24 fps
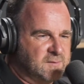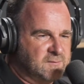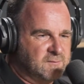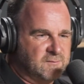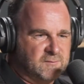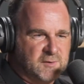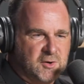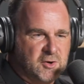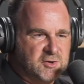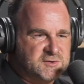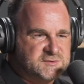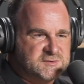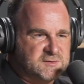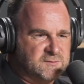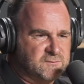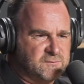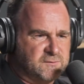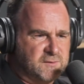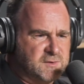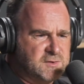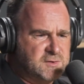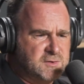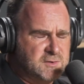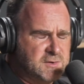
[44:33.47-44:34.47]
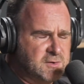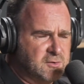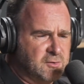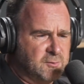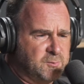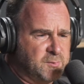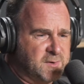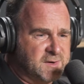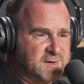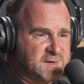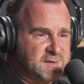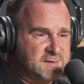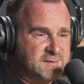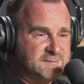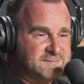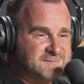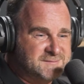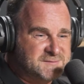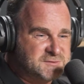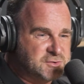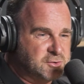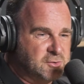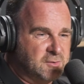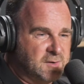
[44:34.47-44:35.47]
rehearsing for a new European
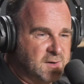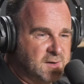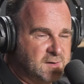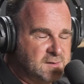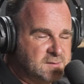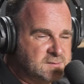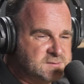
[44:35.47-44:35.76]
tour.